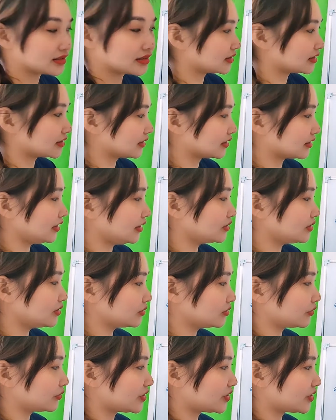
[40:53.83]
Okay, so
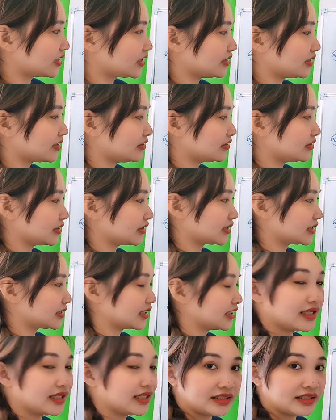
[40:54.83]
40 degrees.
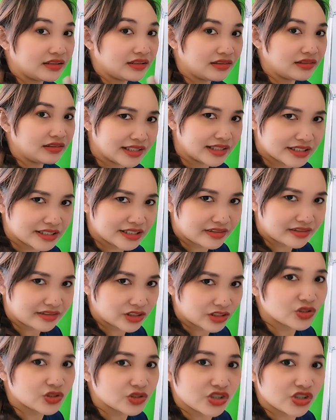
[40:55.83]
Now let's try to
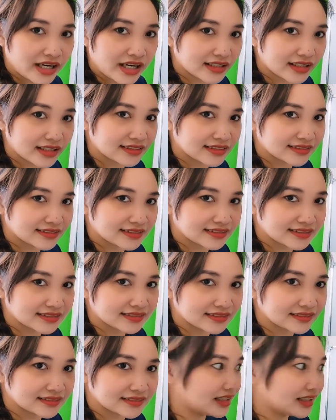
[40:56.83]
check.
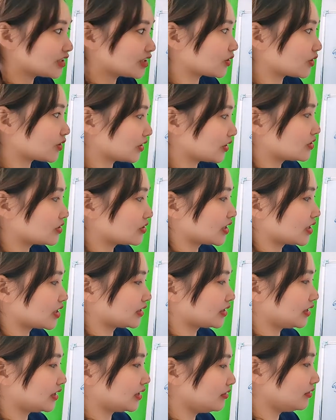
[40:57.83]
Let's try to check
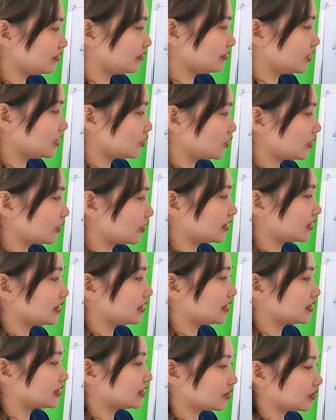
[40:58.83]
if this one is
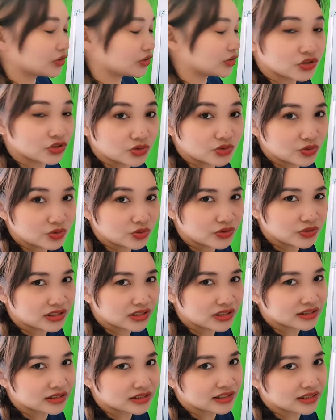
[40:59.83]
equal to
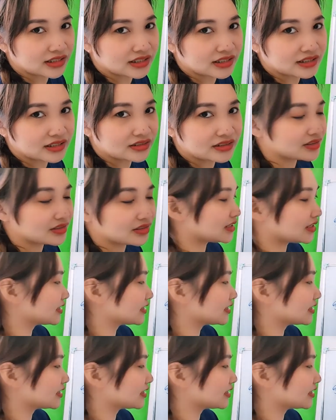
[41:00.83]
180 degrees.